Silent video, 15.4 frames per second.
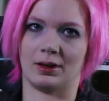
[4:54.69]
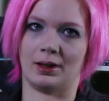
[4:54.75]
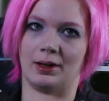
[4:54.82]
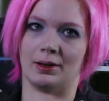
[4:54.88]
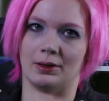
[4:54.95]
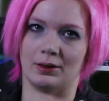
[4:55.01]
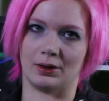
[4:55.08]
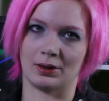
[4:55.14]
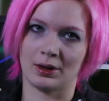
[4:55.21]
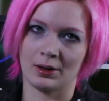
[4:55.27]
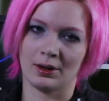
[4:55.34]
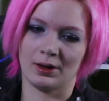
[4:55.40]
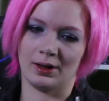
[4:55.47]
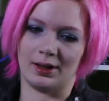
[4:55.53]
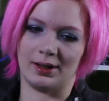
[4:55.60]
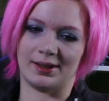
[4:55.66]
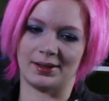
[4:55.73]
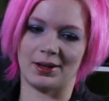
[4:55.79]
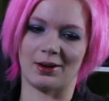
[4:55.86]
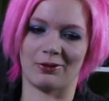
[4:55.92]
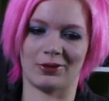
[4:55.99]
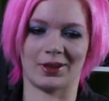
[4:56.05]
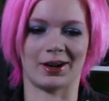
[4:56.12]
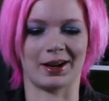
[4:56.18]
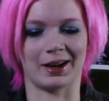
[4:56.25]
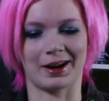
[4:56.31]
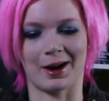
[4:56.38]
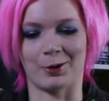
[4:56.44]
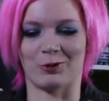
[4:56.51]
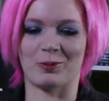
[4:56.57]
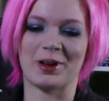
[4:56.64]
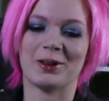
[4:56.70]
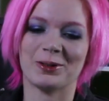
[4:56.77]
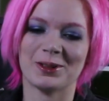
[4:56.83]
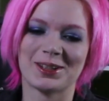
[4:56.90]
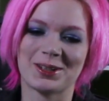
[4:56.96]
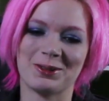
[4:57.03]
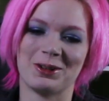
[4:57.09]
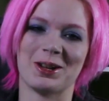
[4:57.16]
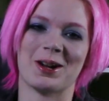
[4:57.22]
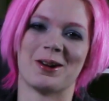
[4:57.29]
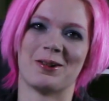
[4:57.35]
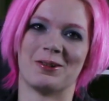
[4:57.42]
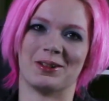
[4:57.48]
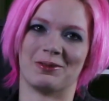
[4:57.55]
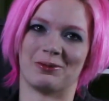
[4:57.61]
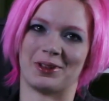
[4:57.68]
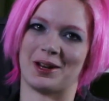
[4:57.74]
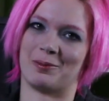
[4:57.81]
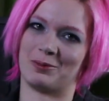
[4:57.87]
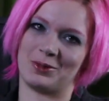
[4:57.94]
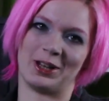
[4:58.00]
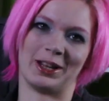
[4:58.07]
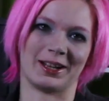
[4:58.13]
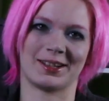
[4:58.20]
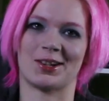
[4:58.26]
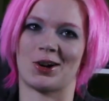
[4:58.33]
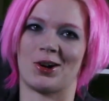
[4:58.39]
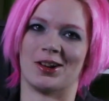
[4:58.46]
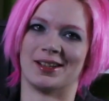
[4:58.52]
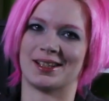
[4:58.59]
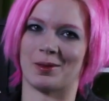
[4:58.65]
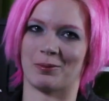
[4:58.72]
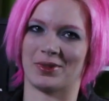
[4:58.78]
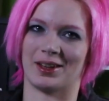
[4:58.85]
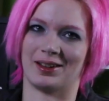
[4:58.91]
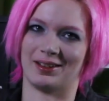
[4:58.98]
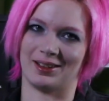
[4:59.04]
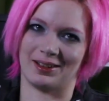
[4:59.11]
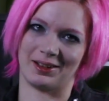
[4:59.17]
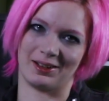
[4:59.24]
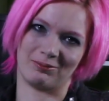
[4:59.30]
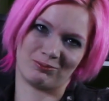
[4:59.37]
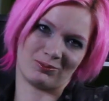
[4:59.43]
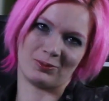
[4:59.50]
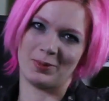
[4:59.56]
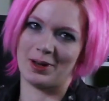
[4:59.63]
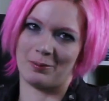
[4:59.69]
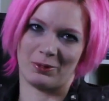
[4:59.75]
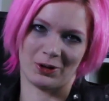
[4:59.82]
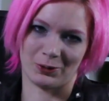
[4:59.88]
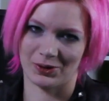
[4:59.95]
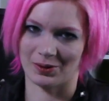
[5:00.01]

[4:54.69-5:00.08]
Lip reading: and it's enough that I get out of my own studio, and when I'm like stuck on something, I I go